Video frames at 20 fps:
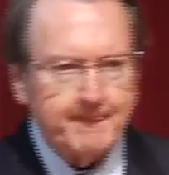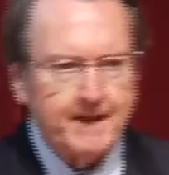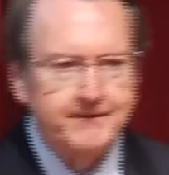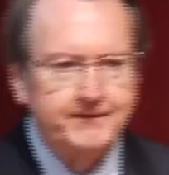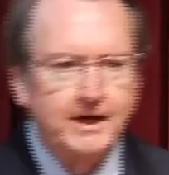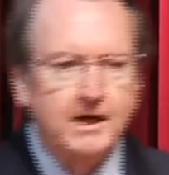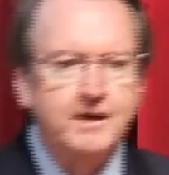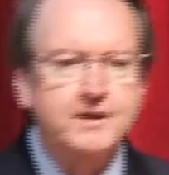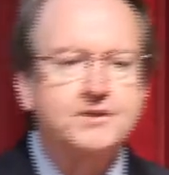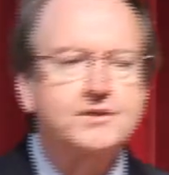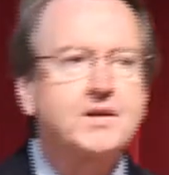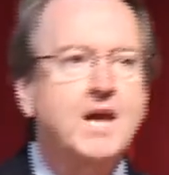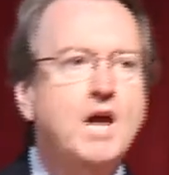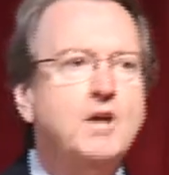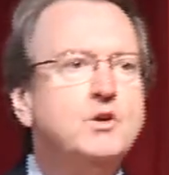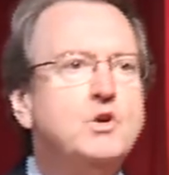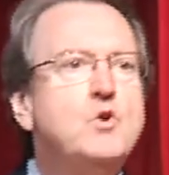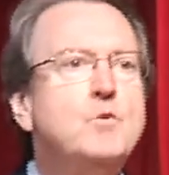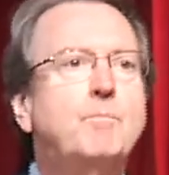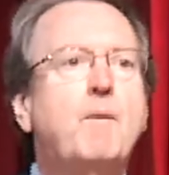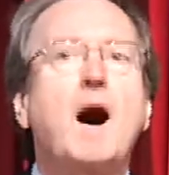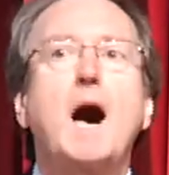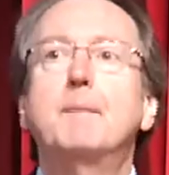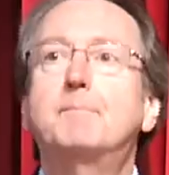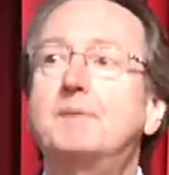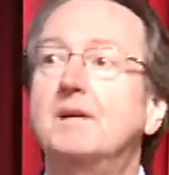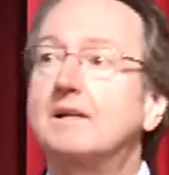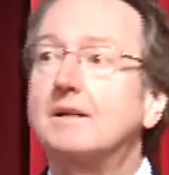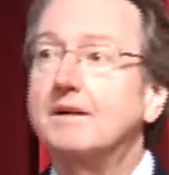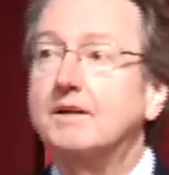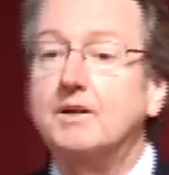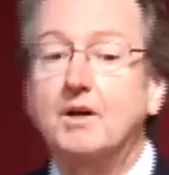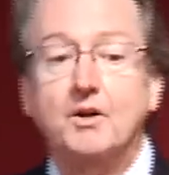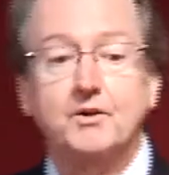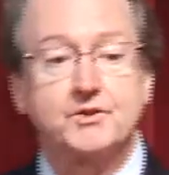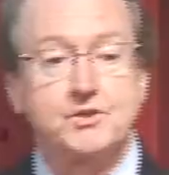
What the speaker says: There is new popular culture